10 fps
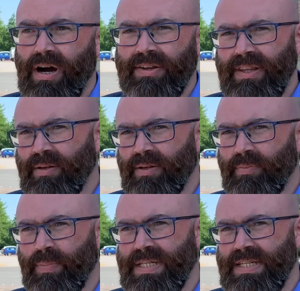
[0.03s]
think
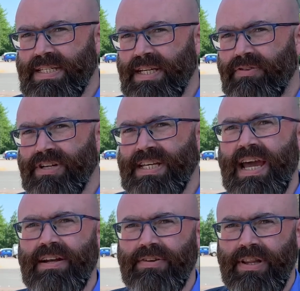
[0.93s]
that businesses are going to
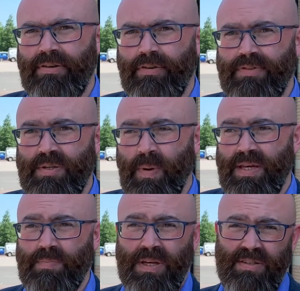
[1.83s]
retain a lot of their office
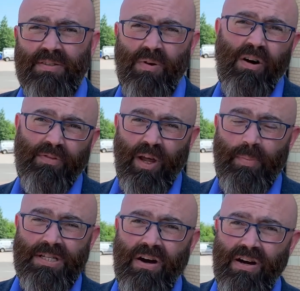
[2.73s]
space because quite often they'll
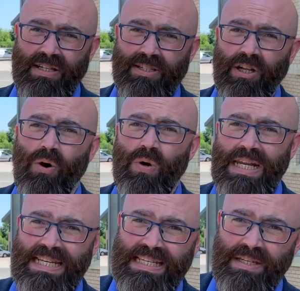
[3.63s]
be tied into long
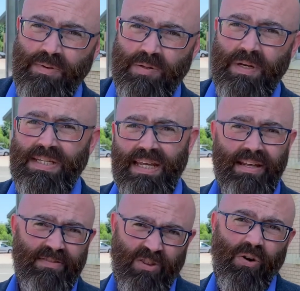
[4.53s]
leases, which means they're
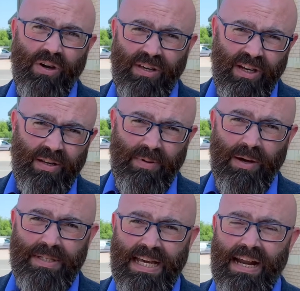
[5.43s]
not going to be
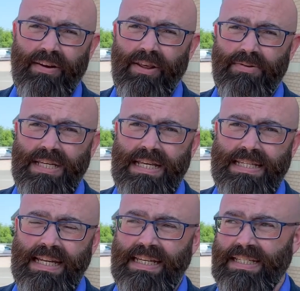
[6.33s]
able to get out of those
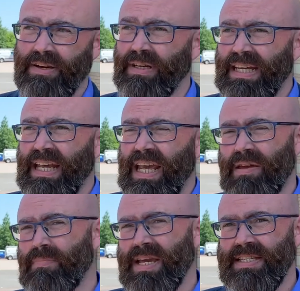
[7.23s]
easily. So
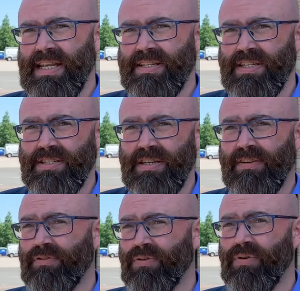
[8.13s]
it makes sense
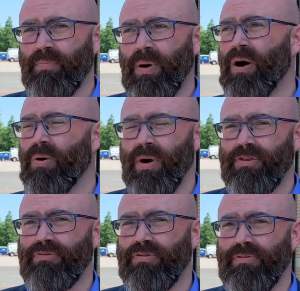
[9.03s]
if you're part way
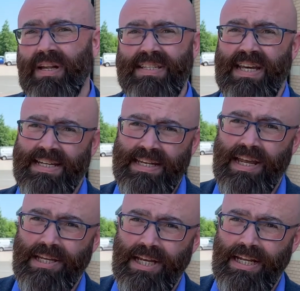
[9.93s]
through, let's say, a
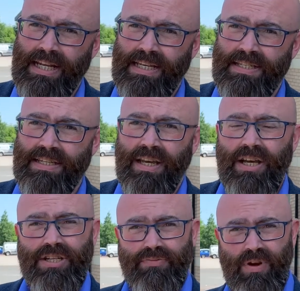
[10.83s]
10-year lease,
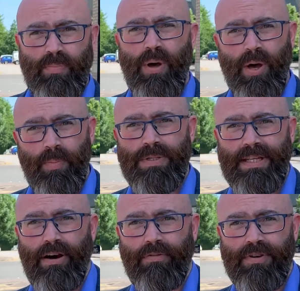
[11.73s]
to repurpose
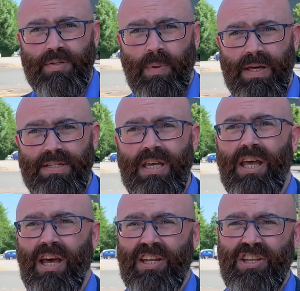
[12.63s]
that office space
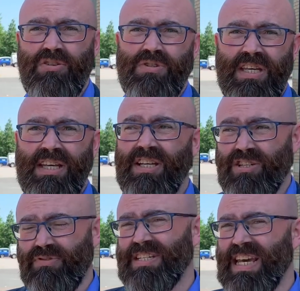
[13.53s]
and use it
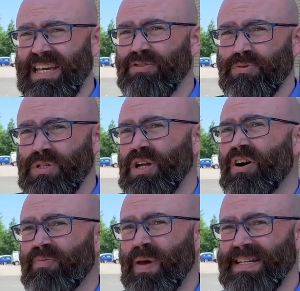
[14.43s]
to retain your
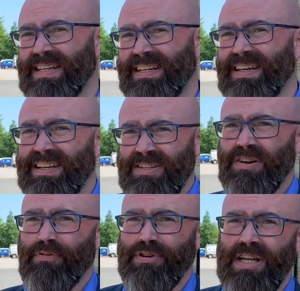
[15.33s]
staff better.
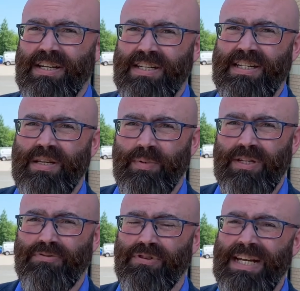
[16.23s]
Staff retention is something
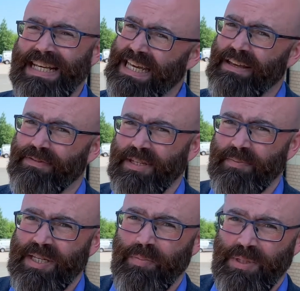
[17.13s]
that's really key for
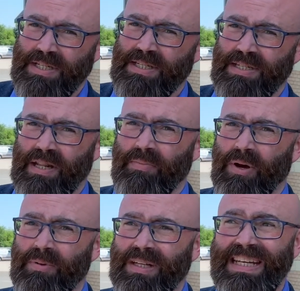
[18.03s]
Somerset businesses at the
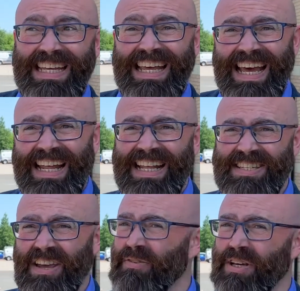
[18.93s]
moment, and that's
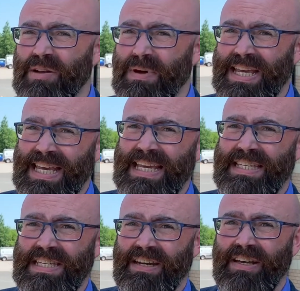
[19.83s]
only going to make it
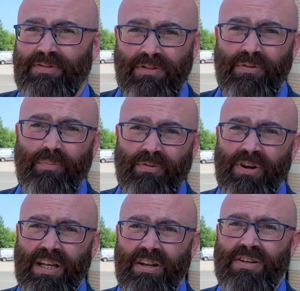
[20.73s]
easier if you're
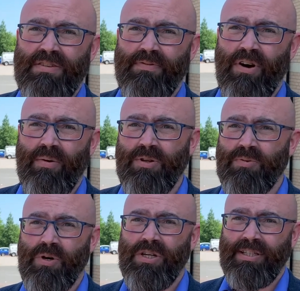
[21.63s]
providing a nice environment to work in.